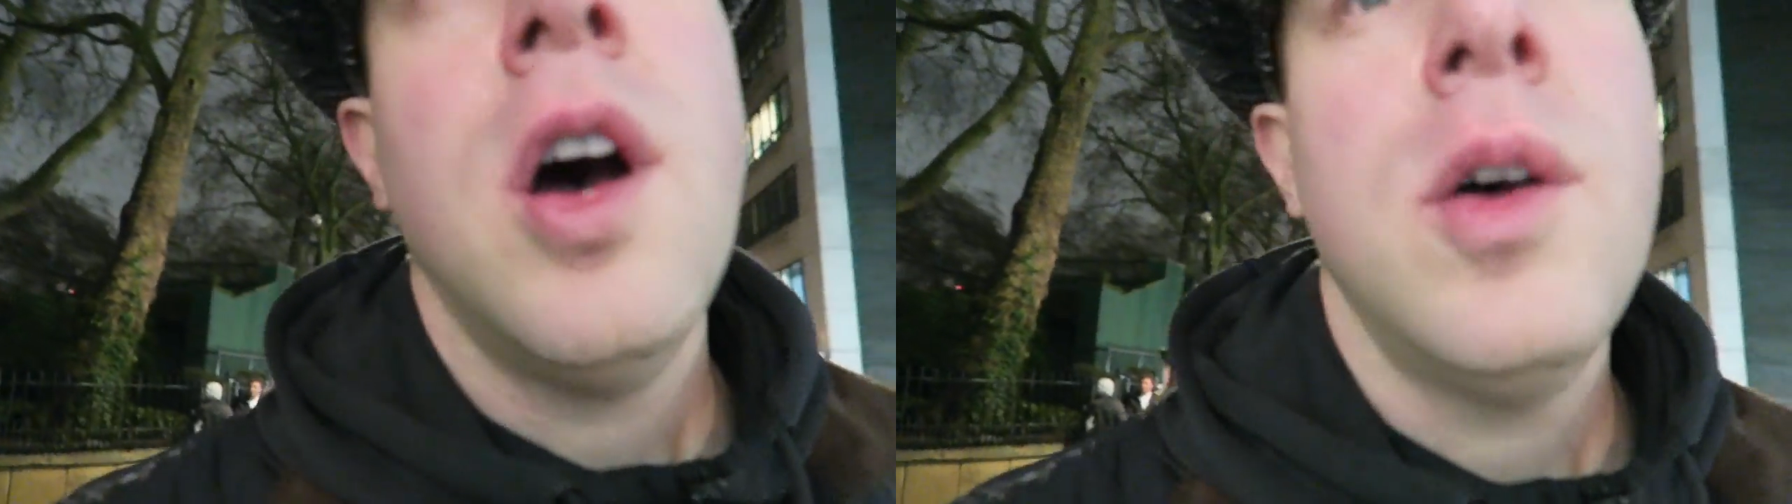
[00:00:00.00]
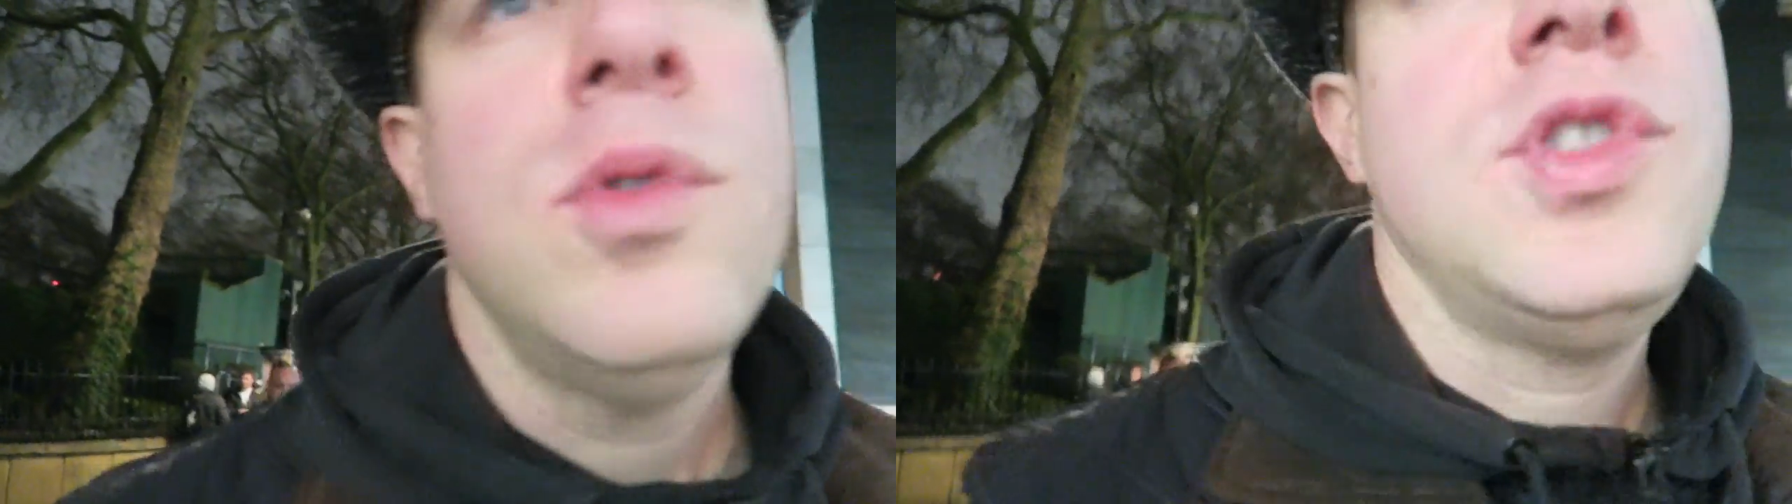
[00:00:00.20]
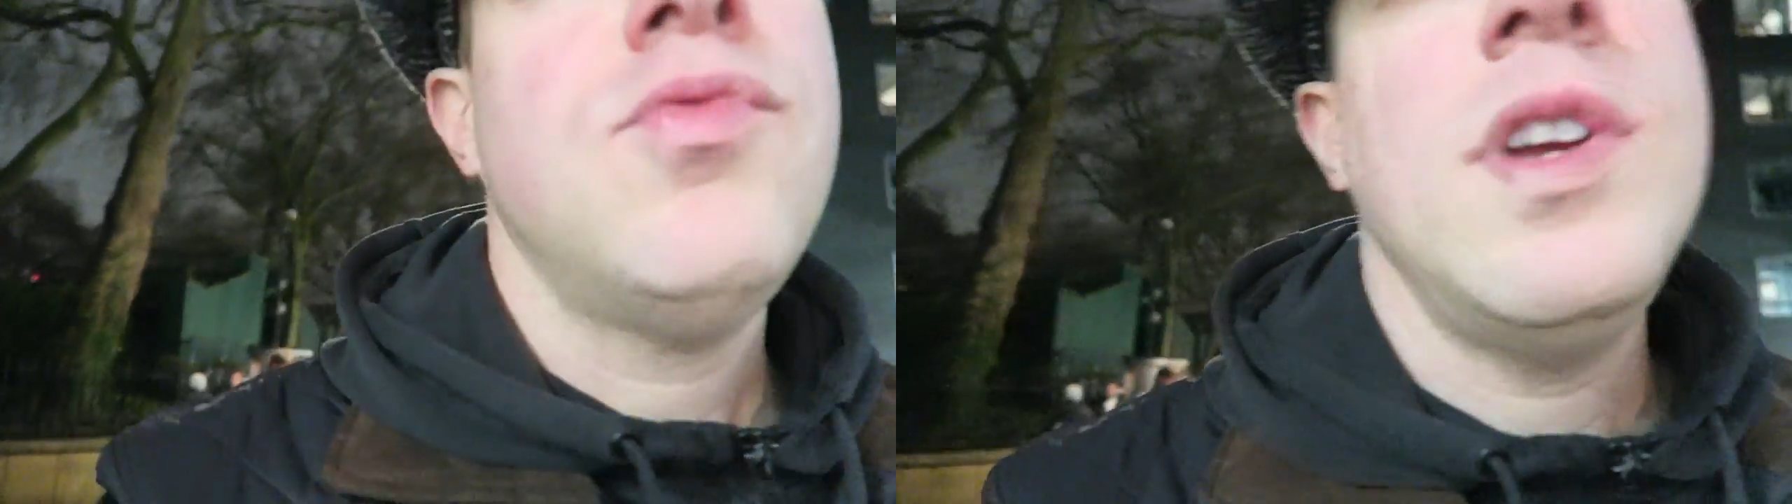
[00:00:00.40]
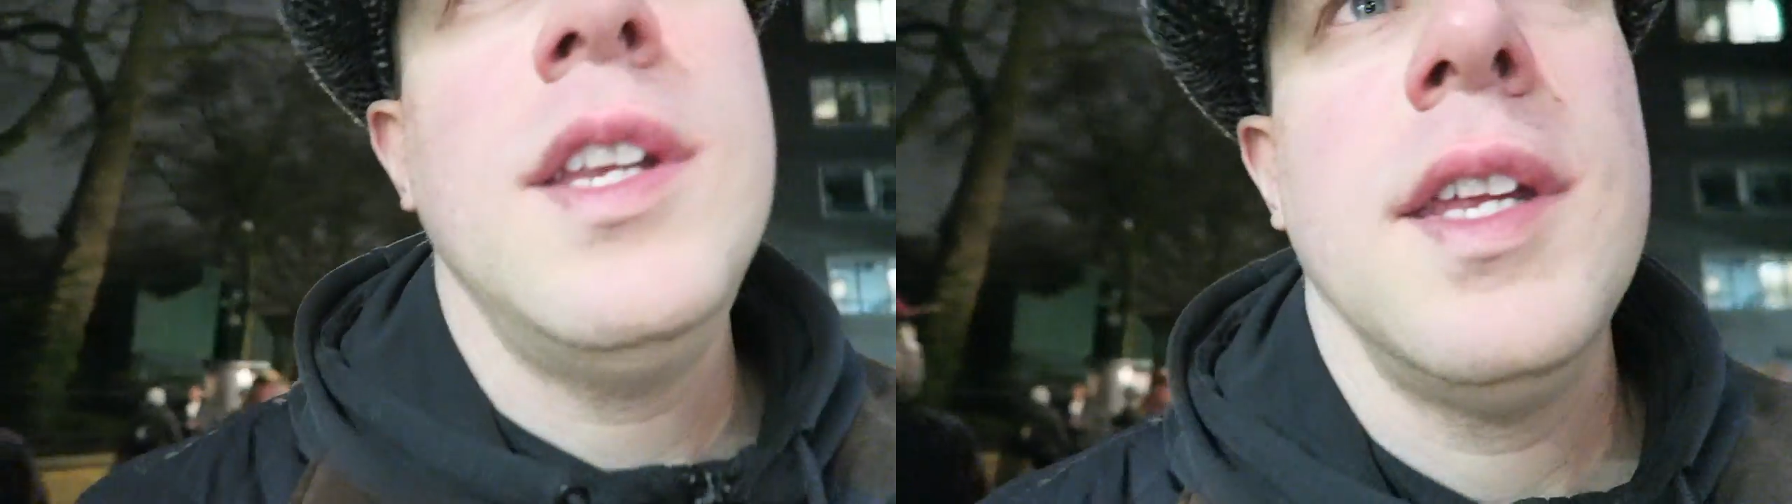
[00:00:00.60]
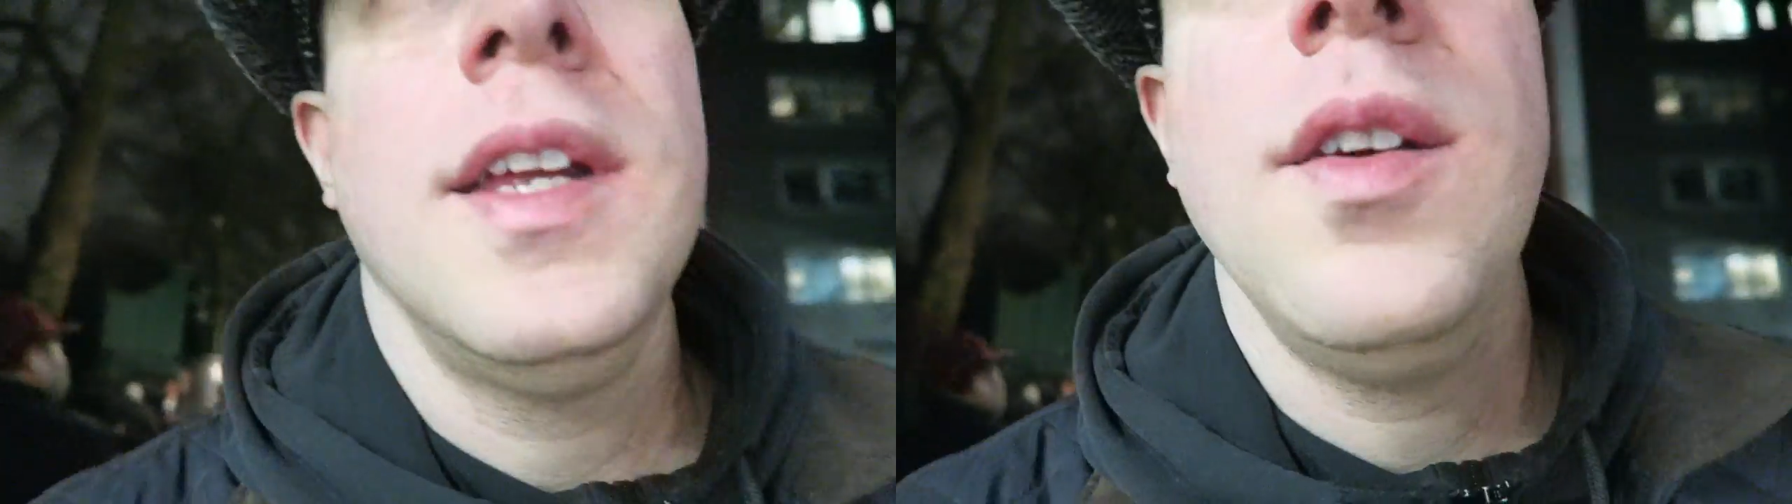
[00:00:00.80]
I was
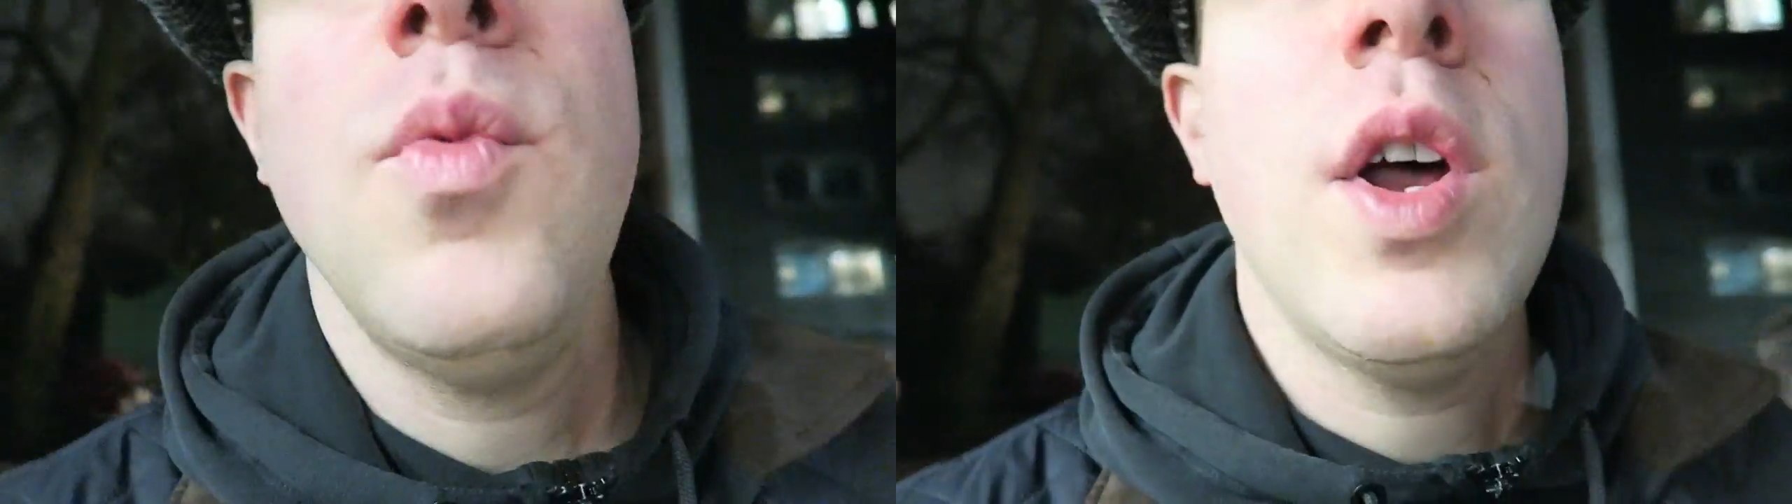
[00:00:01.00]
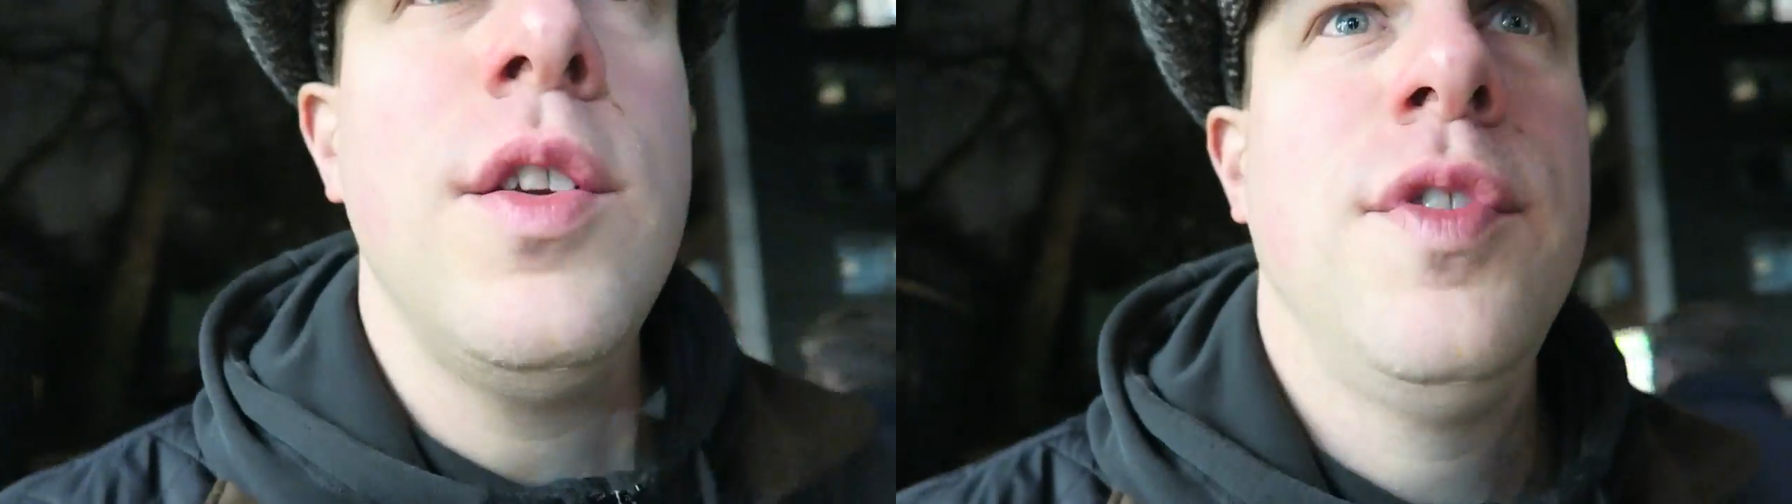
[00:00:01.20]
reading one